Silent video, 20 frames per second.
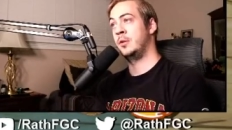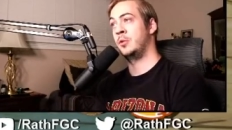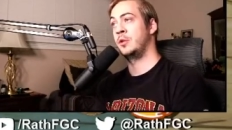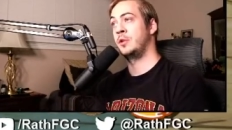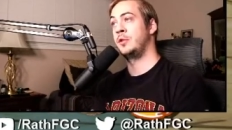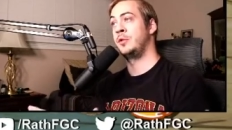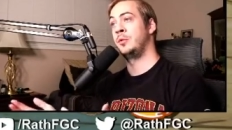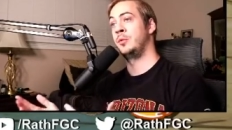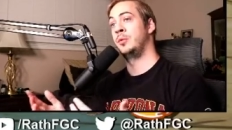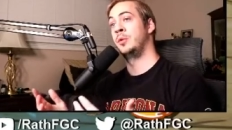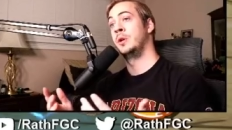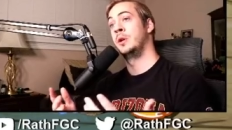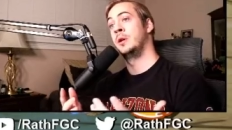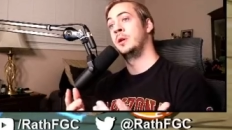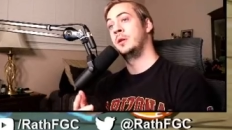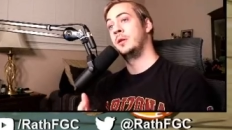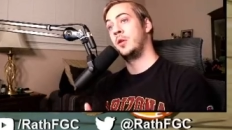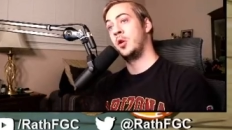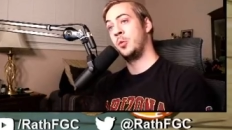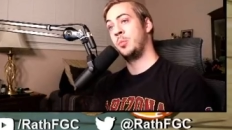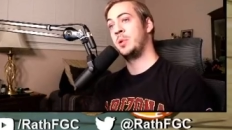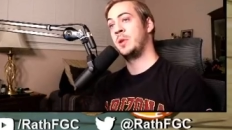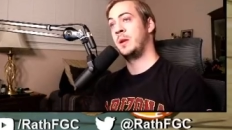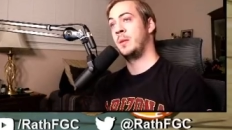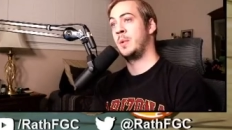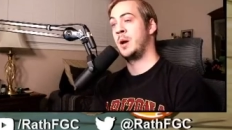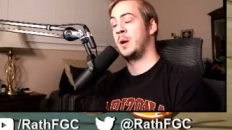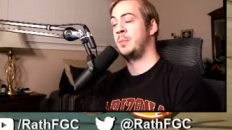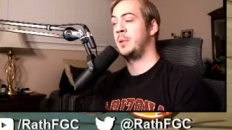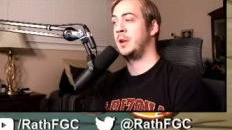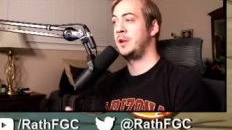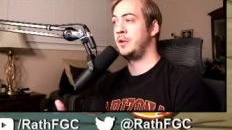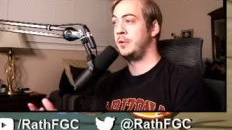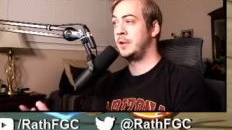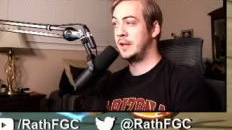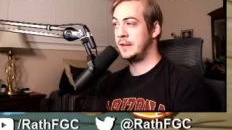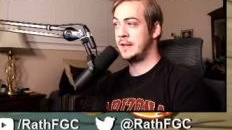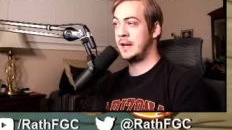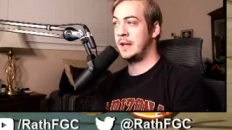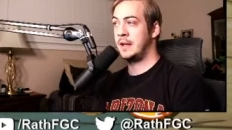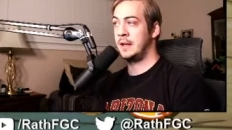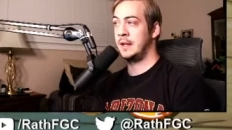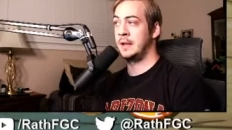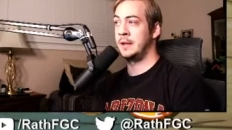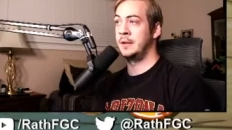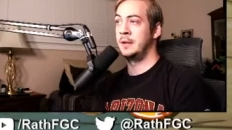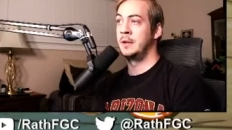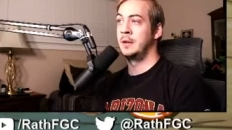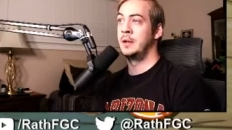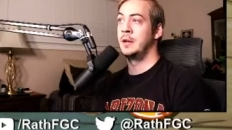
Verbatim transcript: or you open them up and you get that hit,